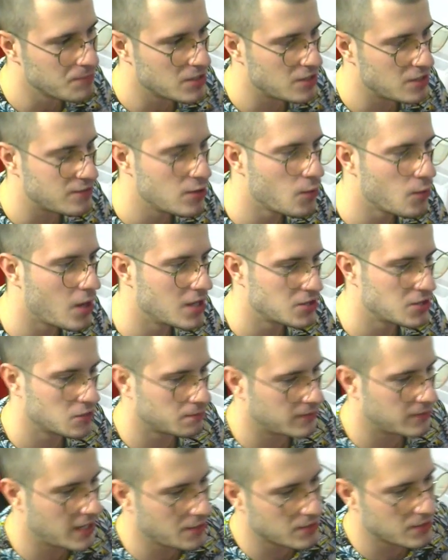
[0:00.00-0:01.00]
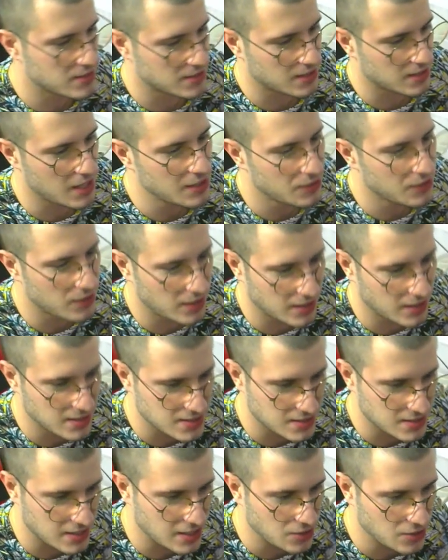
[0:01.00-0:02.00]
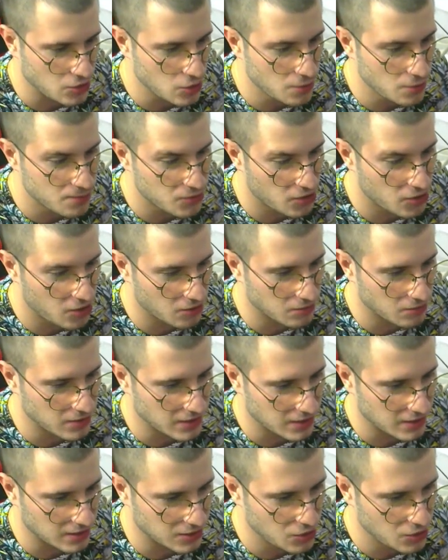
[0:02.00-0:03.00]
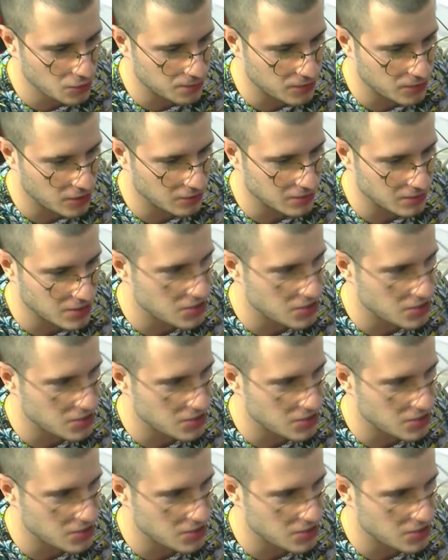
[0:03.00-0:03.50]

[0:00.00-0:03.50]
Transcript: If you want to play with Katarina's skin, you probably